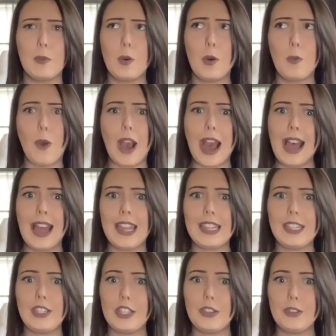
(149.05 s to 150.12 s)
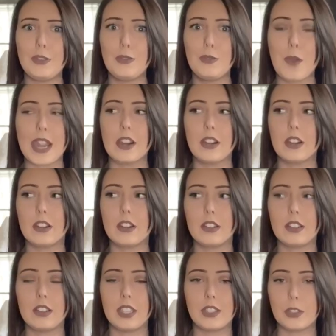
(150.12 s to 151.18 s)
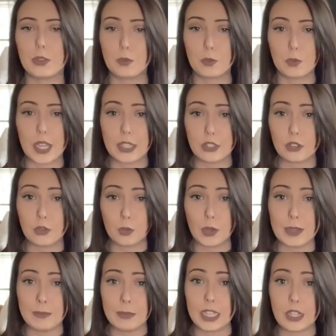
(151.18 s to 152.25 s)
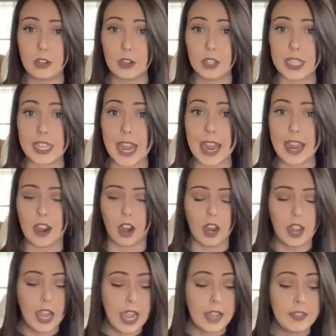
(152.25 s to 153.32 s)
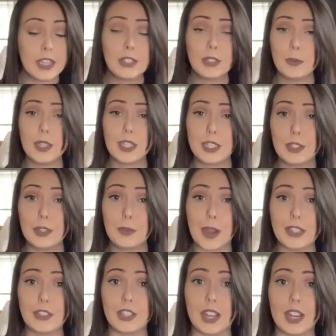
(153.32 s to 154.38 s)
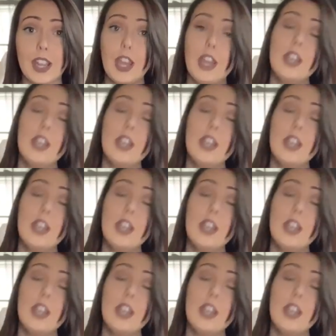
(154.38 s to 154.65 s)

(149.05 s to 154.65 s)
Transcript: well, why do you wear this extremely curly hair? And that's a really good question.